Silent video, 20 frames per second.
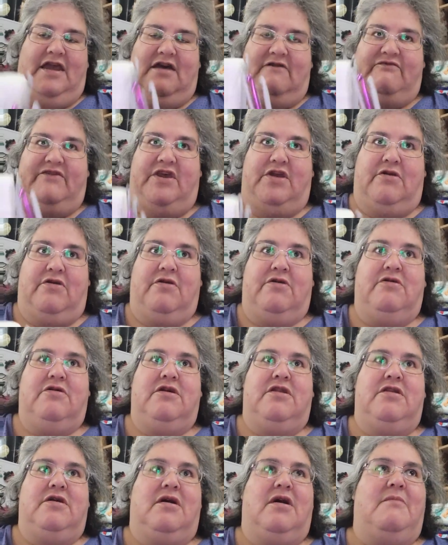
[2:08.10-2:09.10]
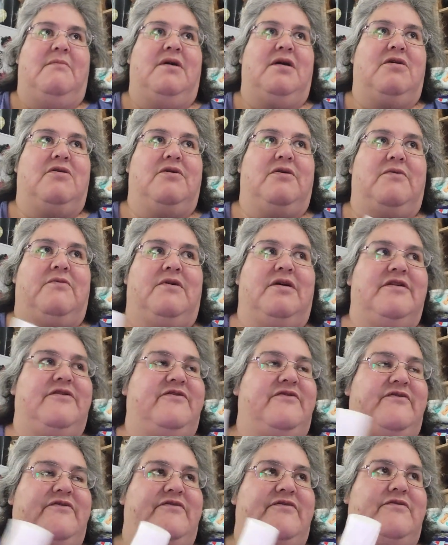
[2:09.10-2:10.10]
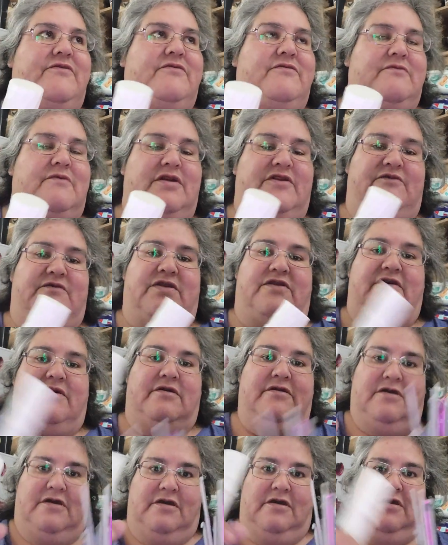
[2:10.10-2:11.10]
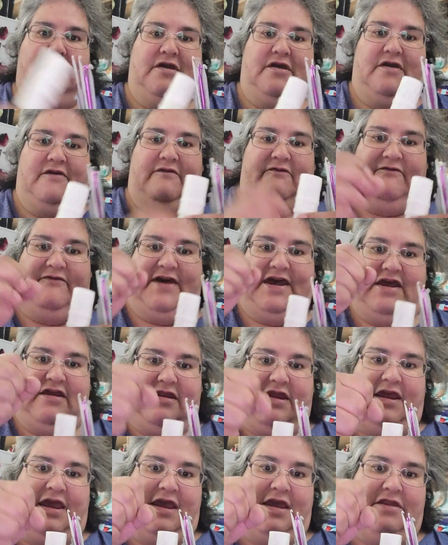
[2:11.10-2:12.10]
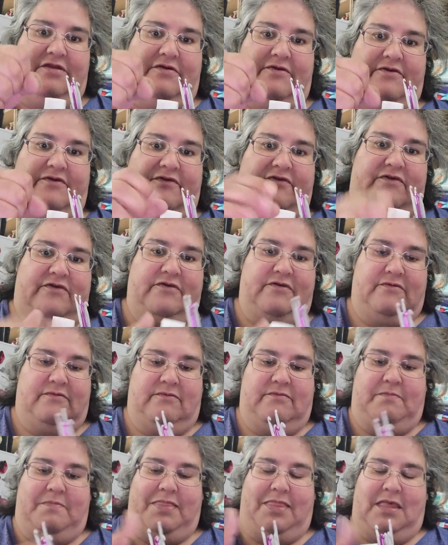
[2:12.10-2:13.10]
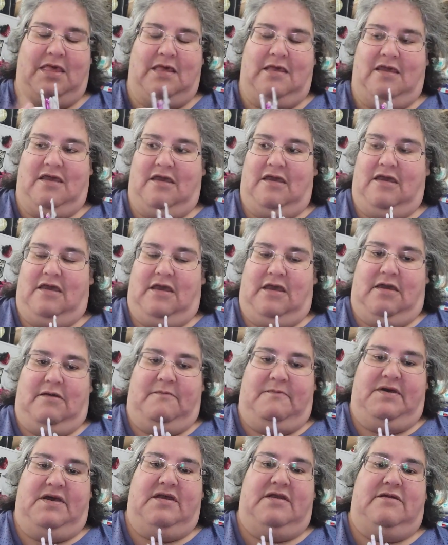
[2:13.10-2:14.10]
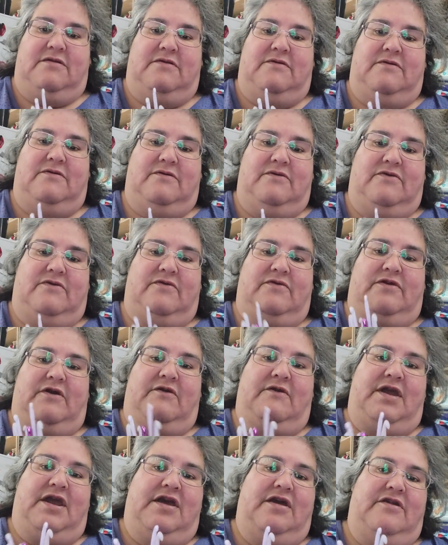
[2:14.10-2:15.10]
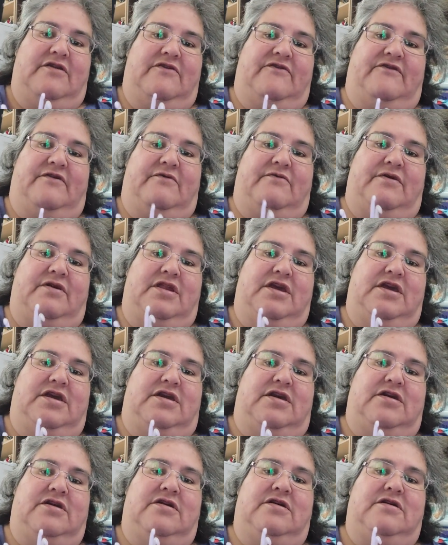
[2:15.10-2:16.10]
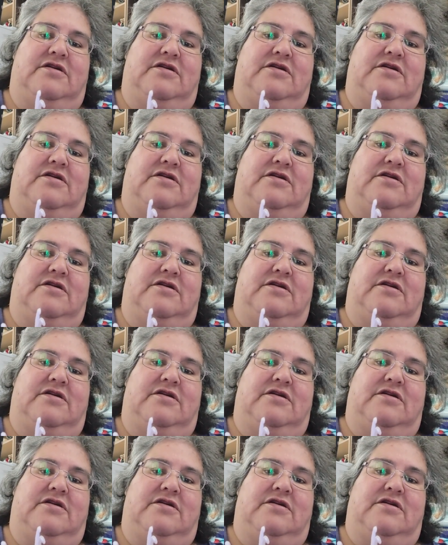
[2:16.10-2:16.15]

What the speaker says: have the ergonomical ones with the fat handles, but their ends are really,